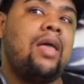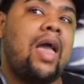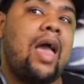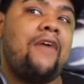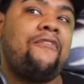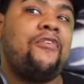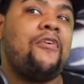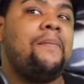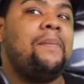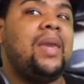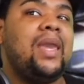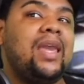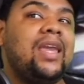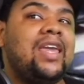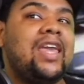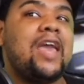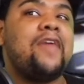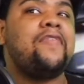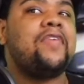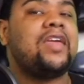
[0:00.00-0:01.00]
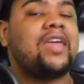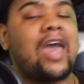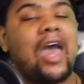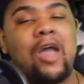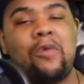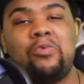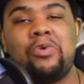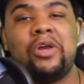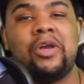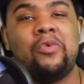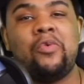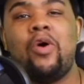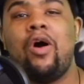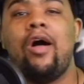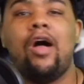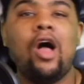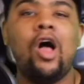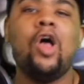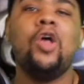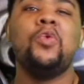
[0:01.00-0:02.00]
for me, Kevin Conroy
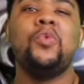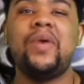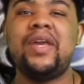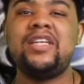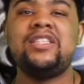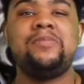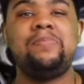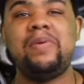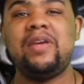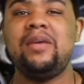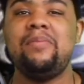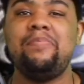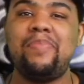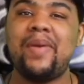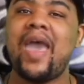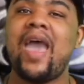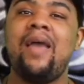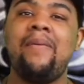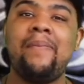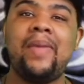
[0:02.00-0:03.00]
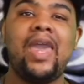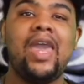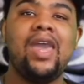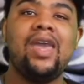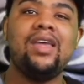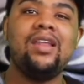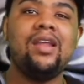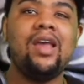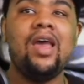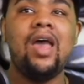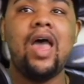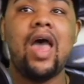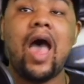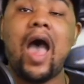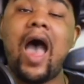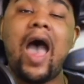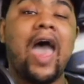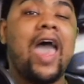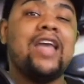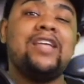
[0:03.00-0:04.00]
will always be Batman.
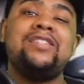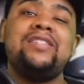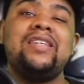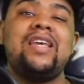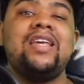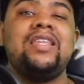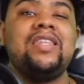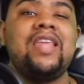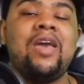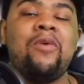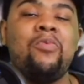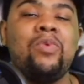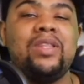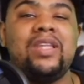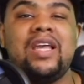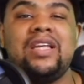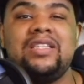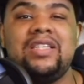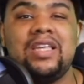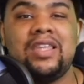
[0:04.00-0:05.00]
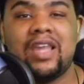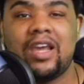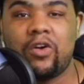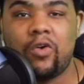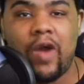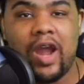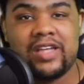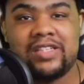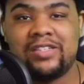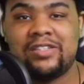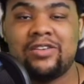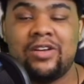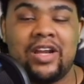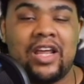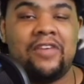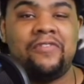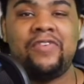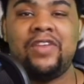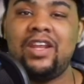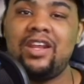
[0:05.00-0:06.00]
I said that when they did the Crisis on
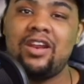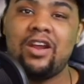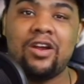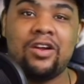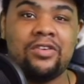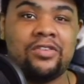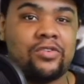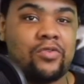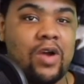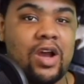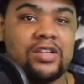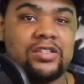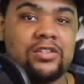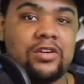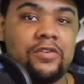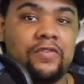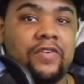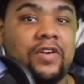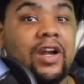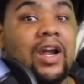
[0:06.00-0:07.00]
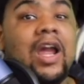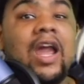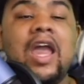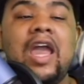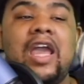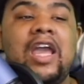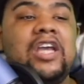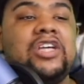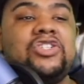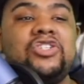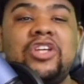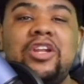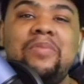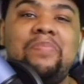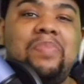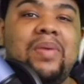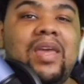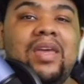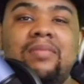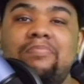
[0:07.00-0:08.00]
Infinite Earth crossover, he should
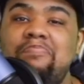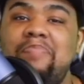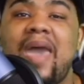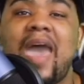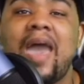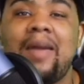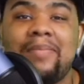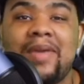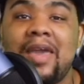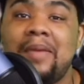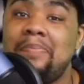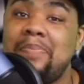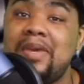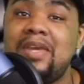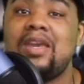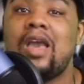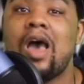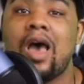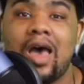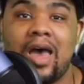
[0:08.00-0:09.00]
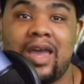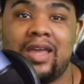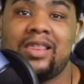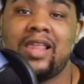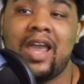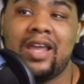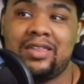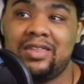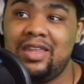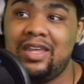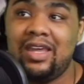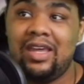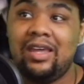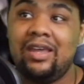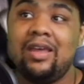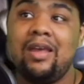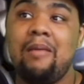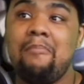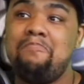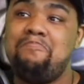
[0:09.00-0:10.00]
have been Batman Beyond, like the
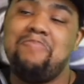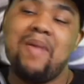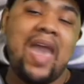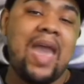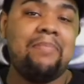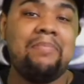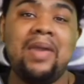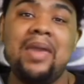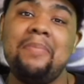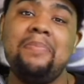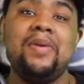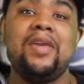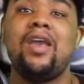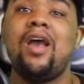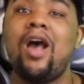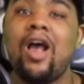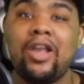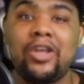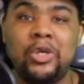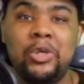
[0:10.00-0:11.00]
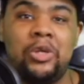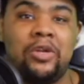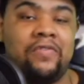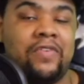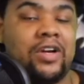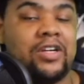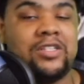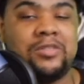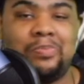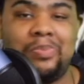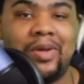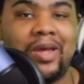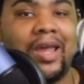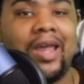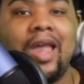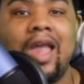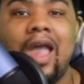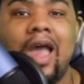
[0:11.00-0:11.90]
Batman Beyond universe. But